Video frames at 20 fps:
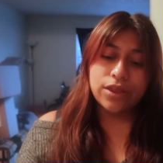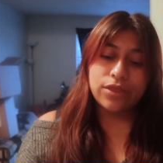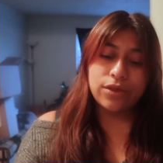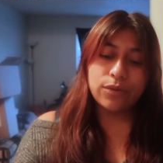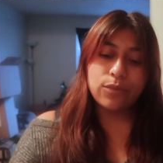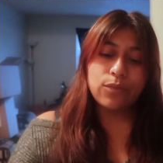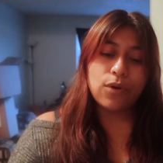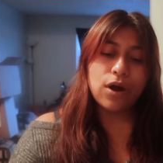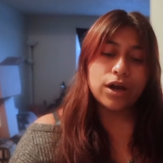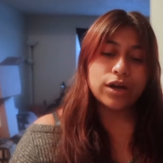
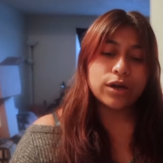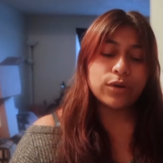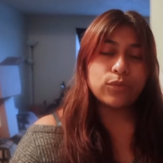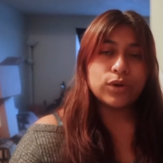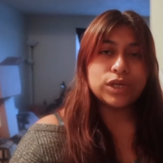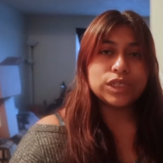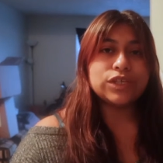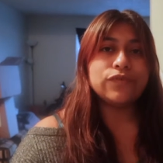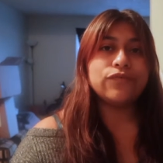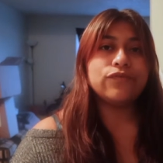the water
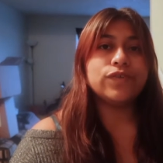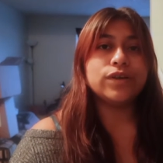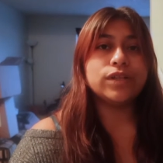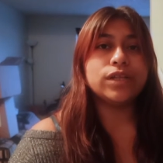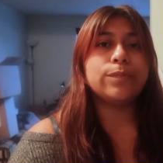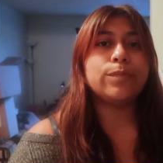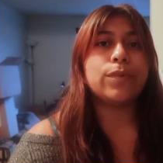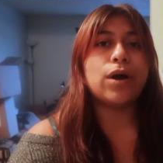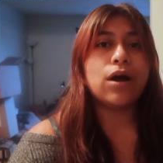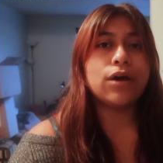wasn't
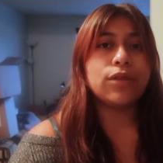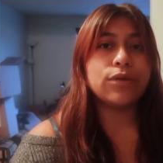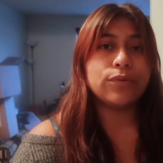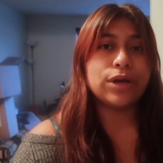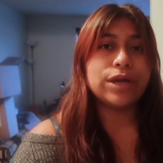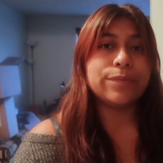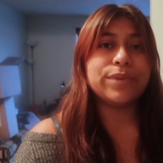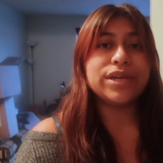filled up all the way,